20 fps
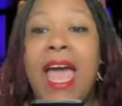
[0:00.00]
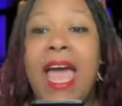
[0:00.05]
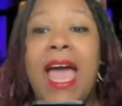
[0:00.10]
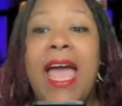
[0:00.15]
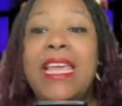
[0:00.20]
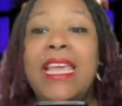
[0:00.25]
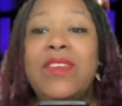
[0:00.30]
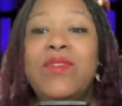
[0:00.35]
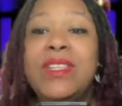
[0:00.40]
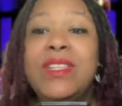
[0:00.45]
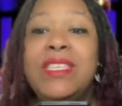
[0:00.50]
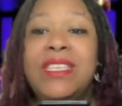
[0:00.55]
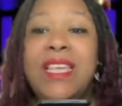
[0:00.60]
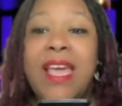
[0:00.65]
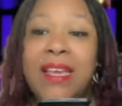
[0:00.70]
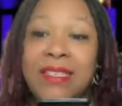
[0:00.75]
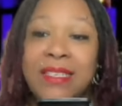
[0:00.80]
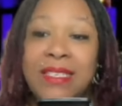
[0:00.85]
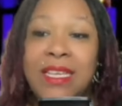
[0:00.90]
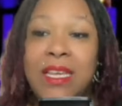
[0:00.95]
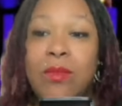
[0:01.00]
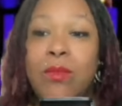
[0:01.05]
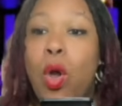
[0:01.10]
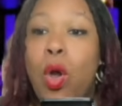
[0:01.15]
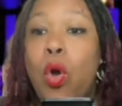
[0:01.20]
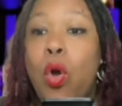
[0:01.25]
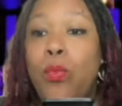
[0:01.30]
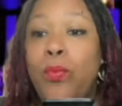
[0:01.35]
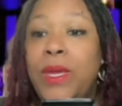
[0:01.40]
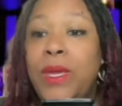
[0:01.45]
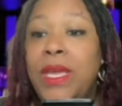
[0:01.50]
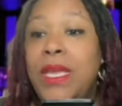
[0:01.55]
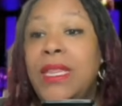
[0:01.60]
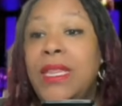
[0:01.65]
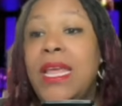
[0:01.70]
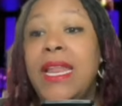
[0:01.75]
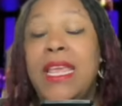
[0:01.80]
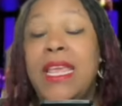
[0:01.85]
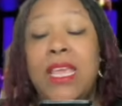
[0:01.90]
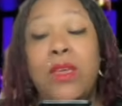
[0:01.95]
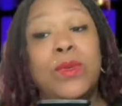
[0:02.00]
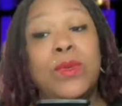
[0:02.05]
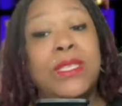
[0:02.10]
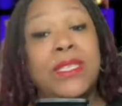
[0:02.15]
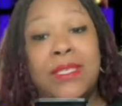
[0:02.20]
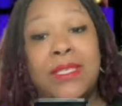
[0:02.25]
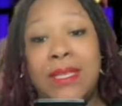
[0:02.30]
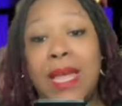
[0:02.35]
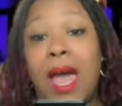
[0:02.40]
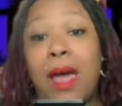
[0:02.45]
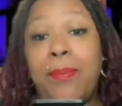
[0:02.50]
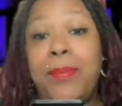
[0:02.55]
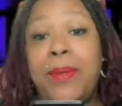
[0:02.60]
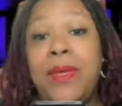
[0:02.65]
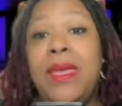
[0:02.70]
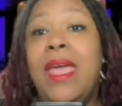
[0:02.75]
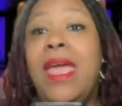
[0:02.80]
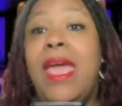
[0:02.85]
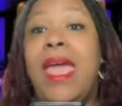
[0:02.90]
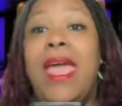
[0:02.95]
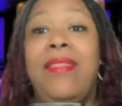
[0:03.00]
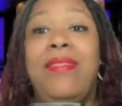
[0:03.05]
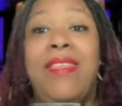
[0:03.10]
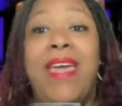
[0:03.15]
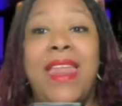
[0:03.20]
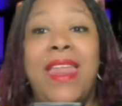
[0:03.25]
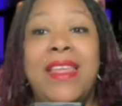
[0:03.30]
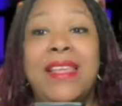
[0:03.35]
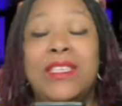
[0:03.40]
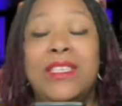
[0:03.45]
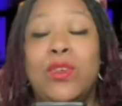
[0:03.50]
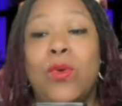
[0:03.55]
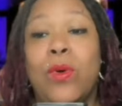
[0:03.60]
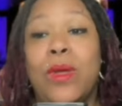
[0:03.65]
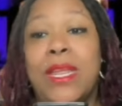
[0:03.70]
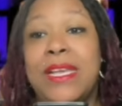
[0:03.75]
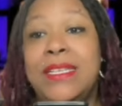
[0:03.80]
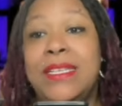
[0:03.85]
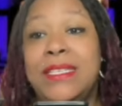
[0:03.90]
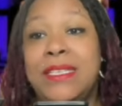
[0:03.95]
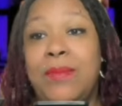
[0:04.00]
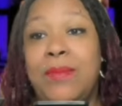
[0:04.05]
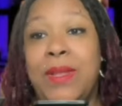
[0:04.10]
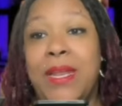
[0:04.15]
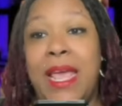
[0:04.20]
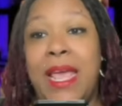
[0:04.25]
I even texted him hoping that he would stop, and that is on Exhibit